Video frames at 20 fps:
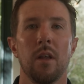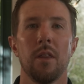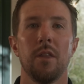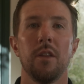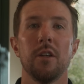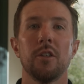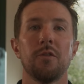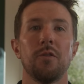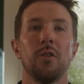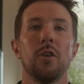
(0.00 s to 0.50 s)

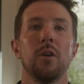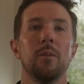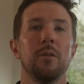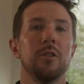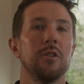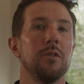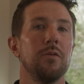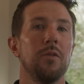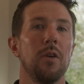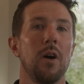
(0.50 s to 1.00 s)
This firm
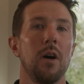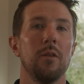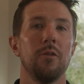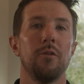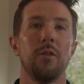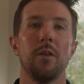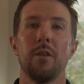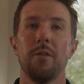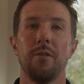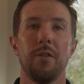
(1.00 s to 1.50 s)
is involved
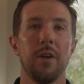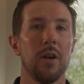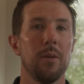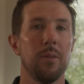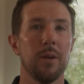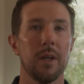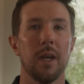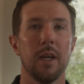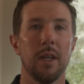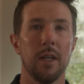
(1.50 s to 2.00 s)
from the very
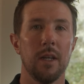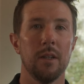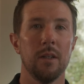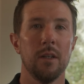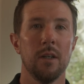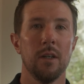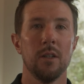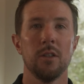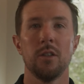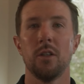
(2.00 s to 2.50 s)
beginning
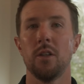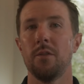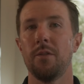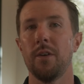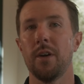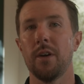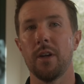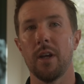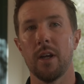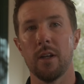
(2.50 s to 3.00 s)
to the
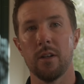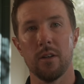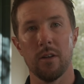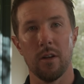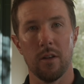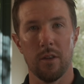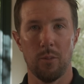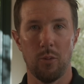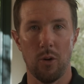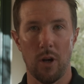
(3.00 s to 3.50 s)
very end
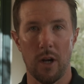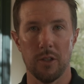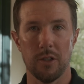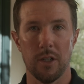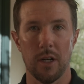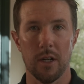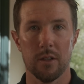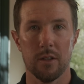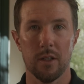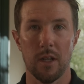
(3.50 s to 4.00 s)
of the
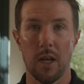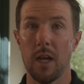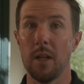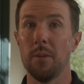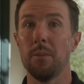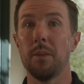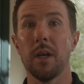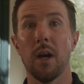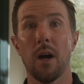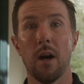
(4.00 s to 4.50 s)
project
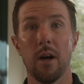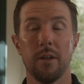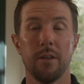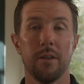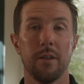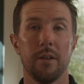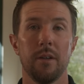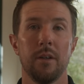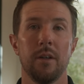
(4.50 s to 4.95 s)
and beyond.